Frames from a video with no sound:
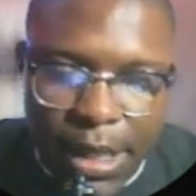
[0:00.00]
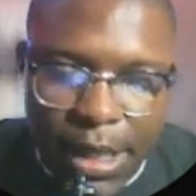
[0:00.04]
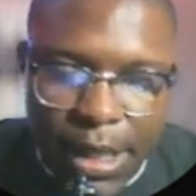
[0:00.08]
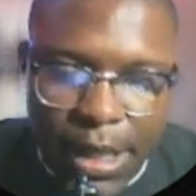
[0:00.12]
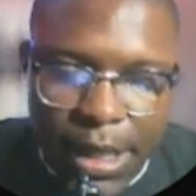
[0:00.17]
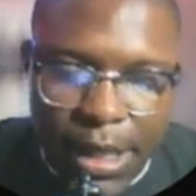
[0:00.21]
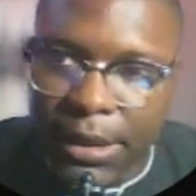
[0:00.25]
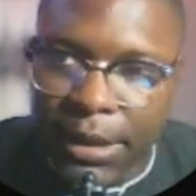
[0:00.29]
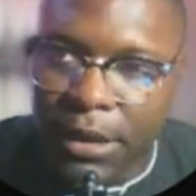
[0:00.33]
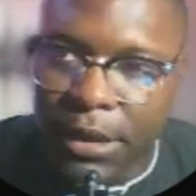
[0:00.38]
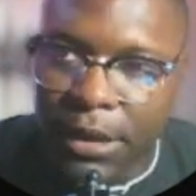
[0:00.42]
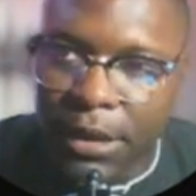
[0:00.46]

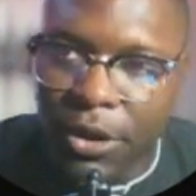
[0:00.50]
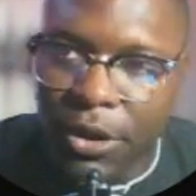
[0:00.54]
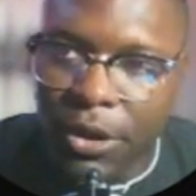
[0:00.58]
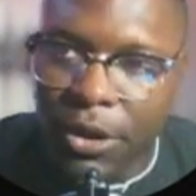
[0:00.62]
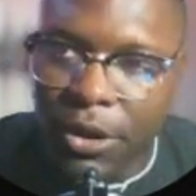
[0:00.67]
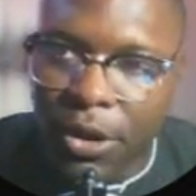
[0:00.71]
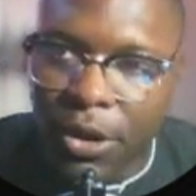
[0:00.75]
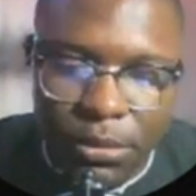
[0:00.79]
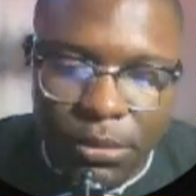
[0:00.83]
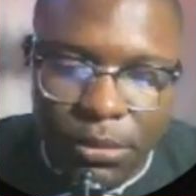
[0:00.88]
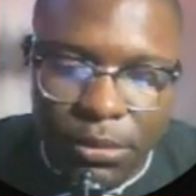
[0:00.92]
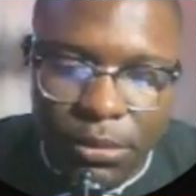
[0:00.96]
your
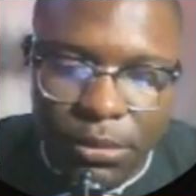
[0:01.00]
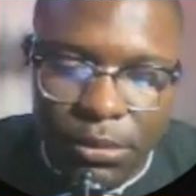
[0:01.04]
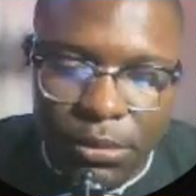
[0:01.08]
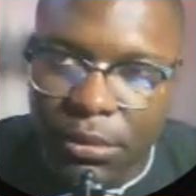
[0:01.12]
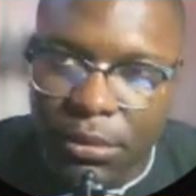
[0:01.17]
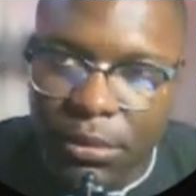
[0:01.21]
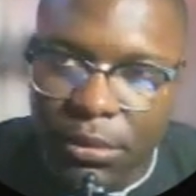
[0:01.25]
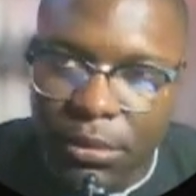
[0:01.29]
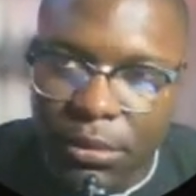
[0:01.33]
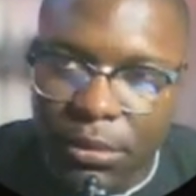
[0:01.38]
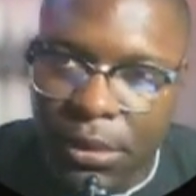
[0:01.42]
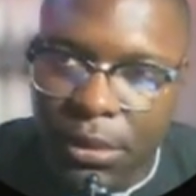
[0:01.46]

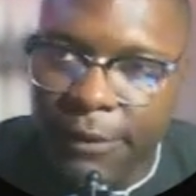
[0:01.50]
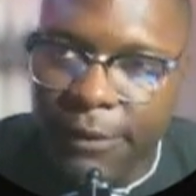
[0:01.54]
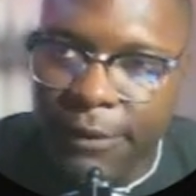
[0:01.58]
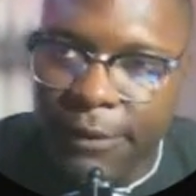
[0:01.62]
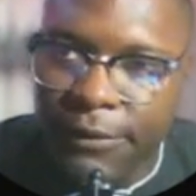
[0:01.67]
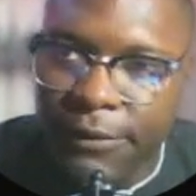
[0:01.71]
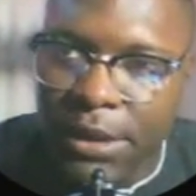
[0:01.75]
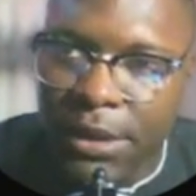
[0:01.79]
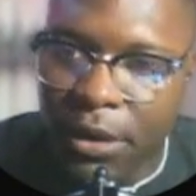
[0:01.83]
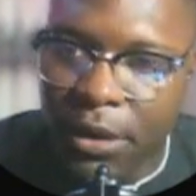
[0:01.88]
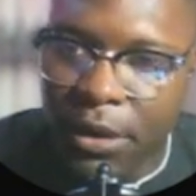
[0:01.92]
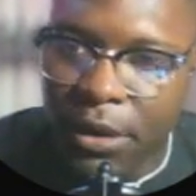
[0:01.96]
left
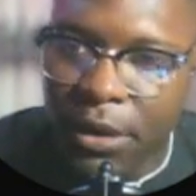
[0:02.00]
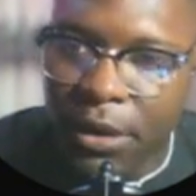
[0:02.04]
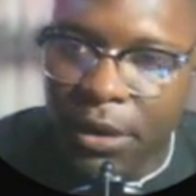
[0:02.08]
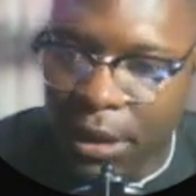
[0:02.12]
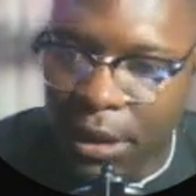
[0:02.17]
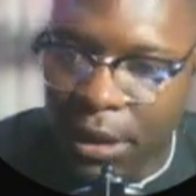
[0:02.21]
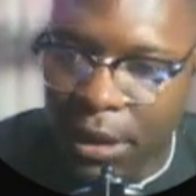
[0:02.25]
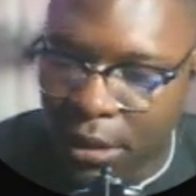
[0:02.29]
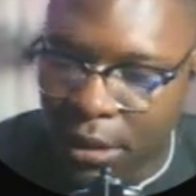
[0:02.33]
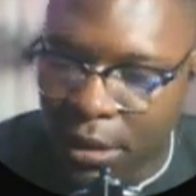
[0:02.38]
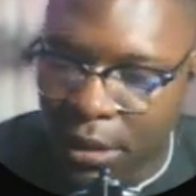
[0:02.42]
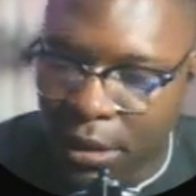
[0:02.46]
arrow key
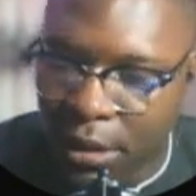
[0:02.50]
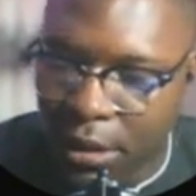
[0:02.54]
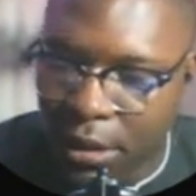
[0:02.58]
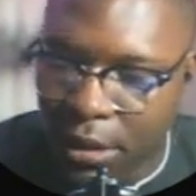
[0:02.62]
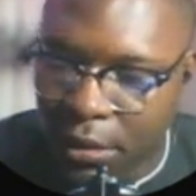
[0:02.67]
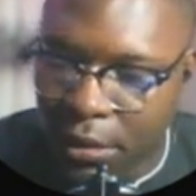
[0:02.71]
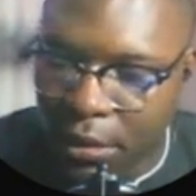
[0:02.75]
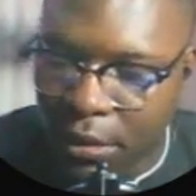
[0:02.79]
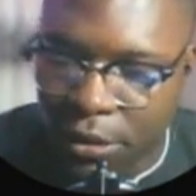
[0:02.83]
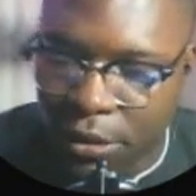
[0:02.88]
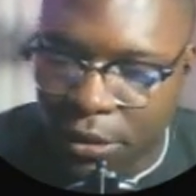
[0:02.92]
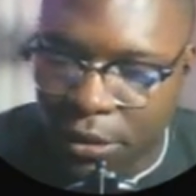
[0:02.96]
control
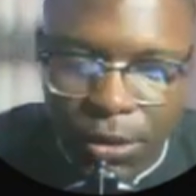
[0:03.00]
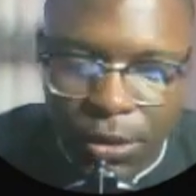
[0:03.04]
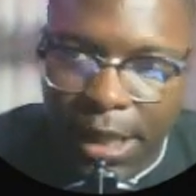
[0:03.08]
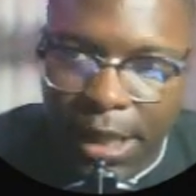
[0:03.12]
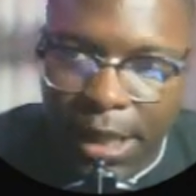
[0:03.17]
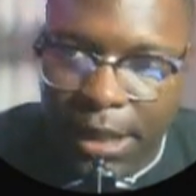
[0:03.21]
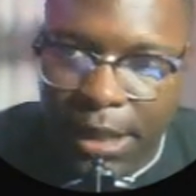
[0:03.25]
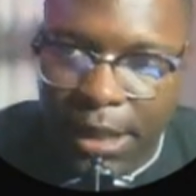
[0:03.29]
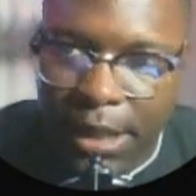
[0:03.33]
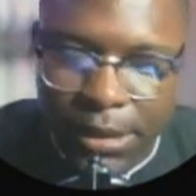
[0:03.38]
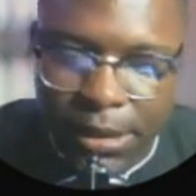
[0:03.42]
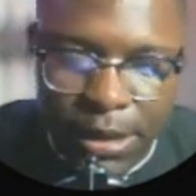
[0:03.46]
x
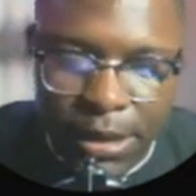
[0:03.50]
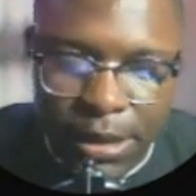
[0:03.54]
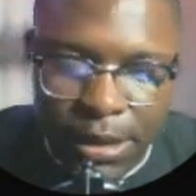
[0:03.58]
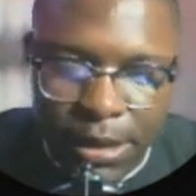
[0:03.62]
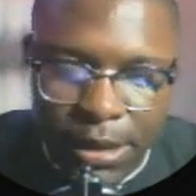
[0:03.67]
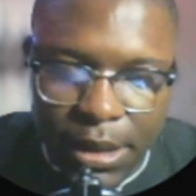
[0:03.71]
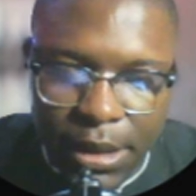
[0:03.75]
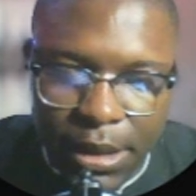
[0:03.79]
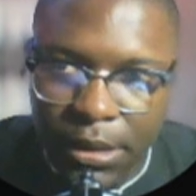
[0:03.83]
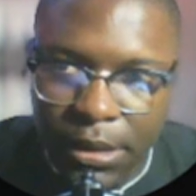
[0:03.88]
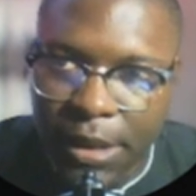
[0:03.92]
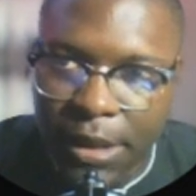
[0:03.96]
and left
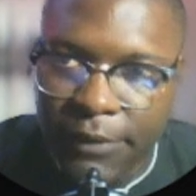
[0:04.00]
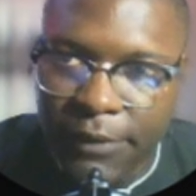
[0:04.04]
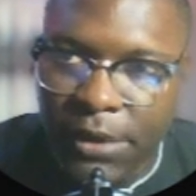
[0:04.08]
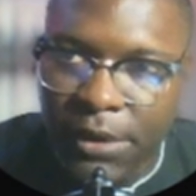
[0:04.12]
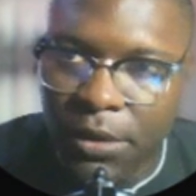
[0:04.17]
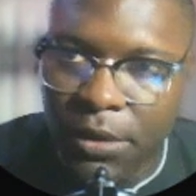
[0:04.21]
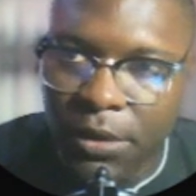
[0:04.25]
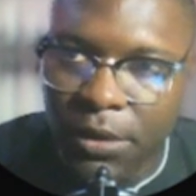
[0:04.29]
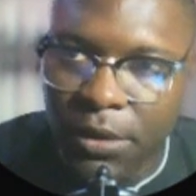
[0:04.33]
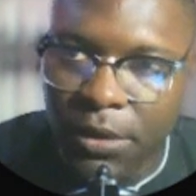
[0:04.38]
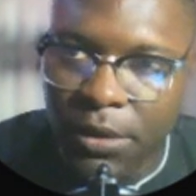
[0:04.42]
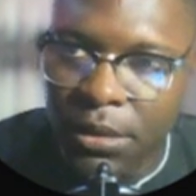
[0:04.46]
arrow key